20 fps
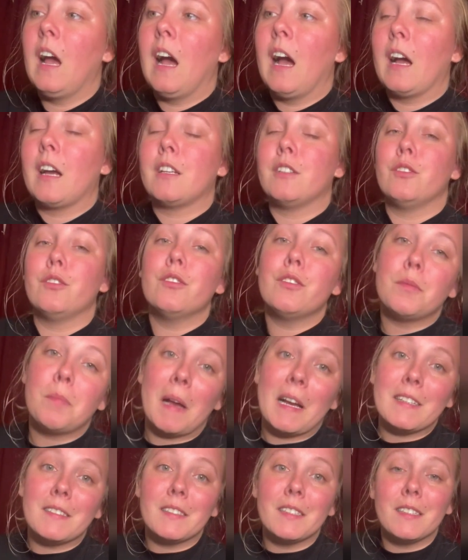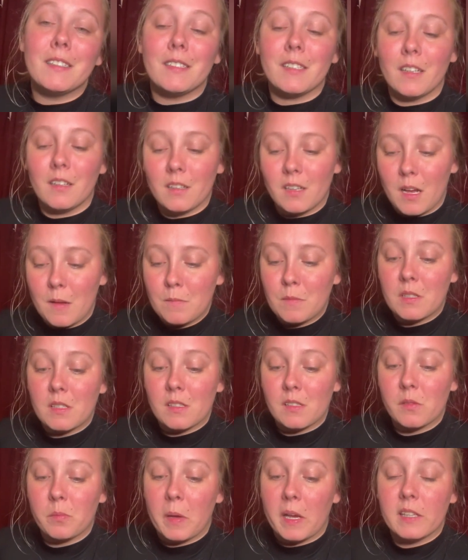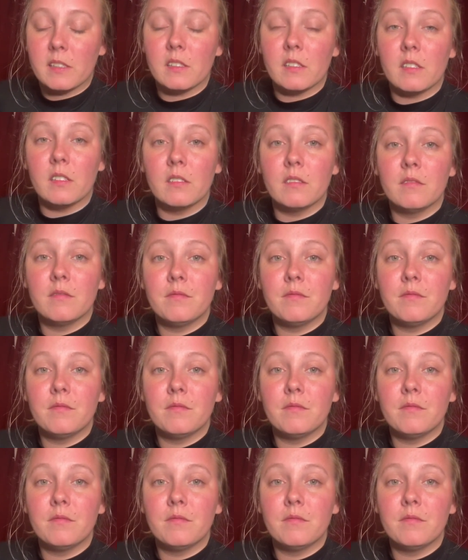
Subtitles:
I can do spicy until it comes to spicy.